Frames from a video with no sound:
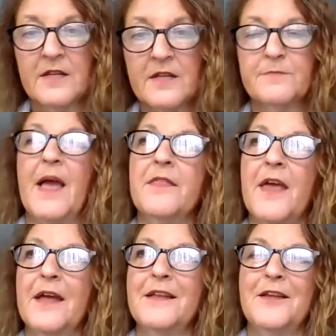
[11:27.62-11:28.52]
Because back
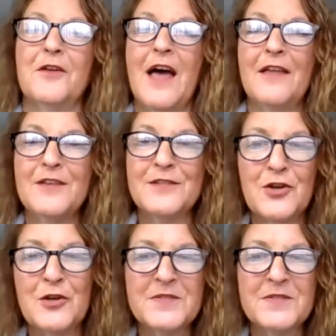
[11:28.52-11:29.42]
then, a lot of these
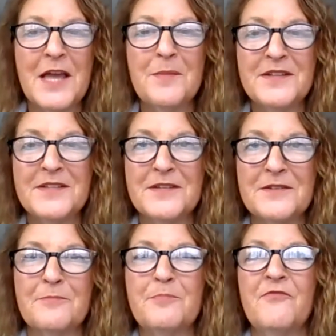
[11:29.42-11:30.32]
terms came
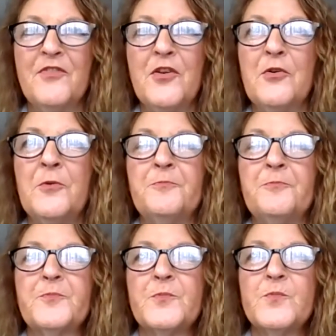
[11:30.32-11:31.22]
into view
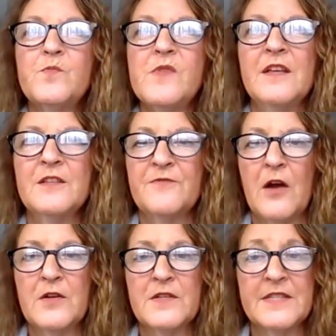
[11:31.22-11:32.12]
as
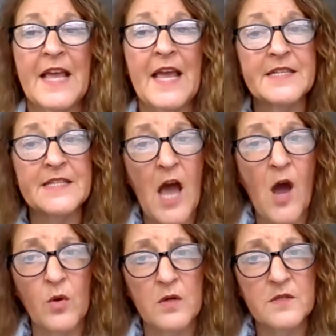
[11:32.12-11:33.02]
far as they had
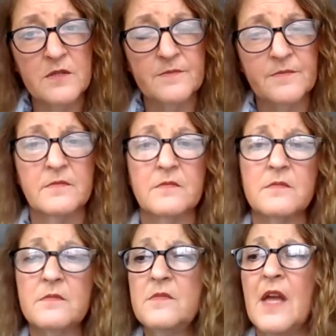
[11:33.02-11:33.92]
towers,
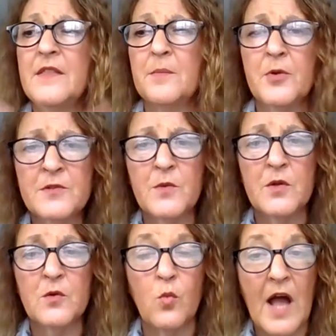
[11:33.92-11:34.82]
and the person would
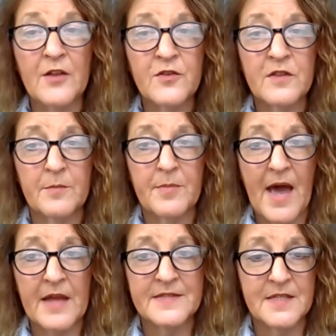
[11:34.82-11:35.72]
watch the bodies
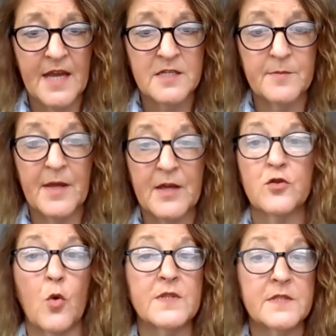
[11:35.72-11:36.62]
at night to make sure no
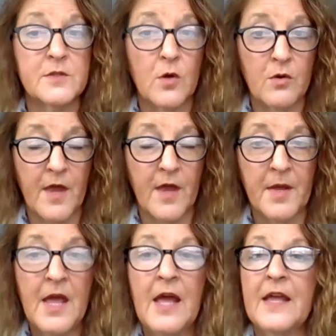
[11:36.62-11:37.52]
one stole them.
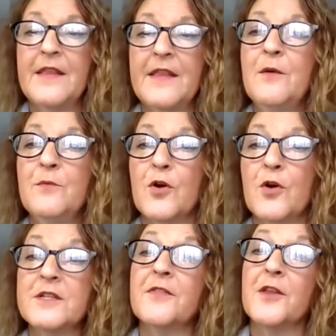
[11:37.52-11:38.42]
He
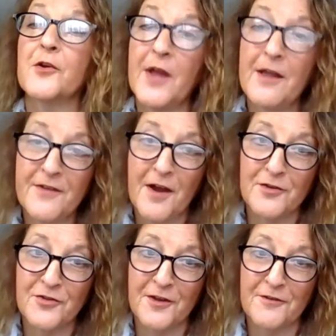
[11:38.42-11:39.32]
worked the
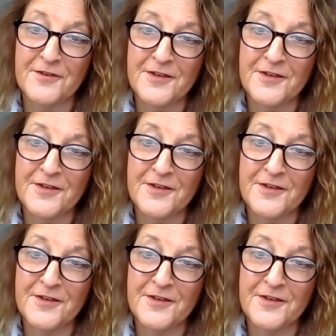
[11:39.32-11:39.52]
graveyard shift.